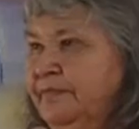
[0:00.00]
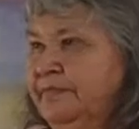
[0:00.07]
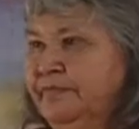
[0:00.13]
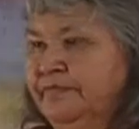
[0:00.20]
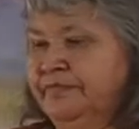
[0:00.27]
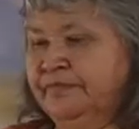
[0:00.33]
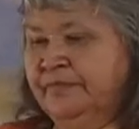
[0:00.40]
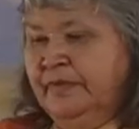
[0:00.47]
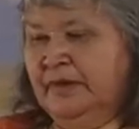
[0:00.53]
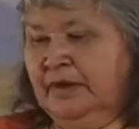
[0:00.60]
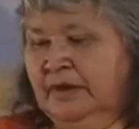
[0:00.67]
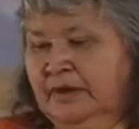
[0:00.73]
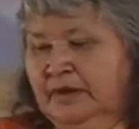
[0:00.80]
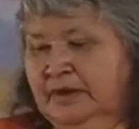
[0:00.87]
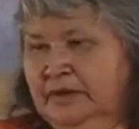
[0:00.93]
This
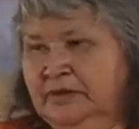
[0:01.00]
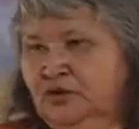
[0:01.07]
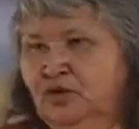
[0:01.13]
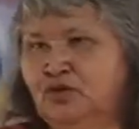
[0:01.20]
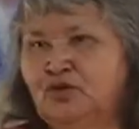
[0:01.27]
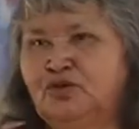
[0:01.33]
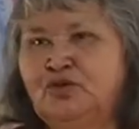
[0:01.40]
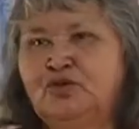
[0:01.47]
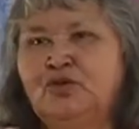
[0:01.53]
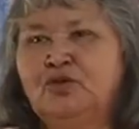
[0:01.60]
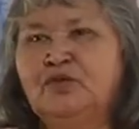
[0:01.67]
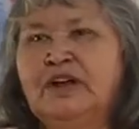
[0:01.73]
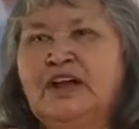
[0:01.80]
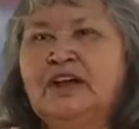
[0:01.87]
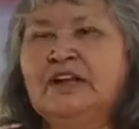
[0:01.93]
porch we're making is
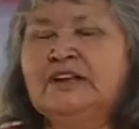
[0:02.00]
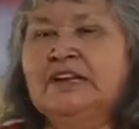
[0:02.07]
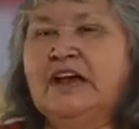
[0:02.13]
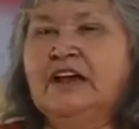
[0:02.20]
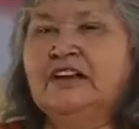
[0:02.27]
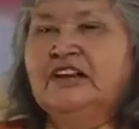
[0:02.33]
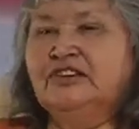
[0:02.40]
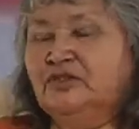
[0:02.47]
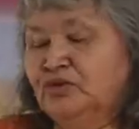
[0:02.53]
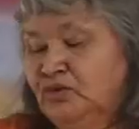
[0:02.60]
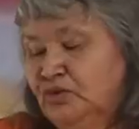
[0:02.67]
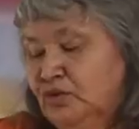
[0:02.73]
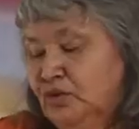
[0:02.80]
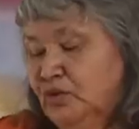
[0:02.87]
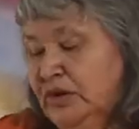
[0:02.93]
about sharing the best
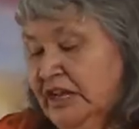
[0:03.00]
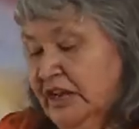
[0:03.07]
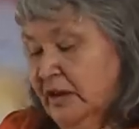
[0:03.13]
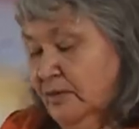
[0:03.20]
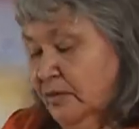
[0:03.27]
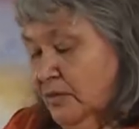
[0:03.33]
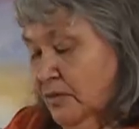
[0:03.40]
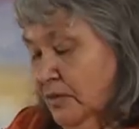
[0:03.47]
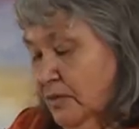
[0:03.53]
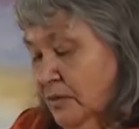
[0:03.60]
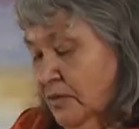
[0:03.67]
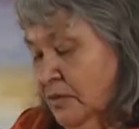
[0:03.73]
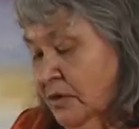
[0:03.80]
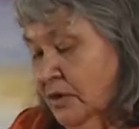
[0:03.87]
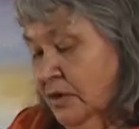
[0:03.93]
of ourselves with
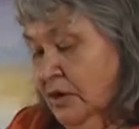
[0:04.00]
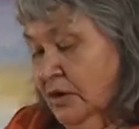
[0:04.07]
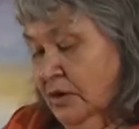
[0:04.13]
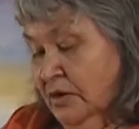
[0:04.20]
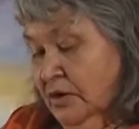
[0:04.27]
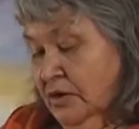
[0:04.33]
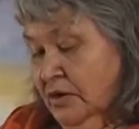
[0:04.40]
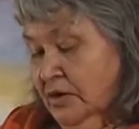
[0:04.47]
each other.